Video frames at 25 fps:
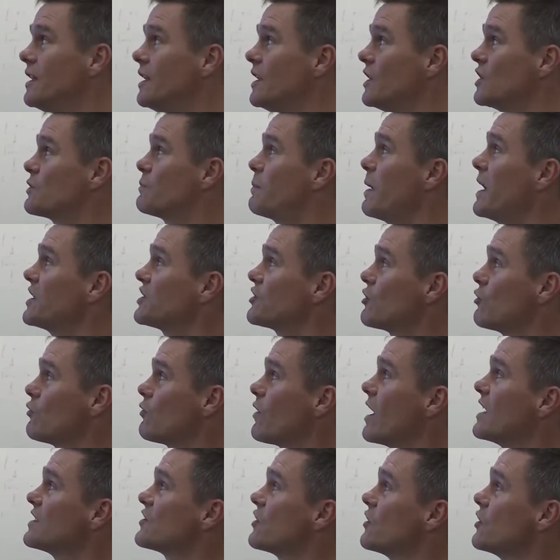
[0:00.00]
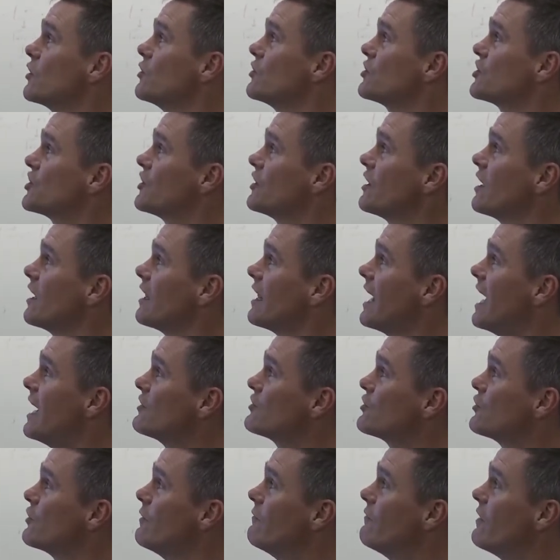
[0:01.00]
Spatial resolution
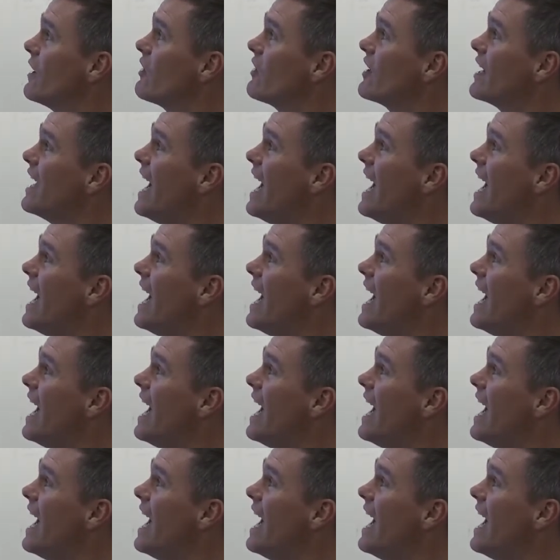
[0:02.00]
allows you to very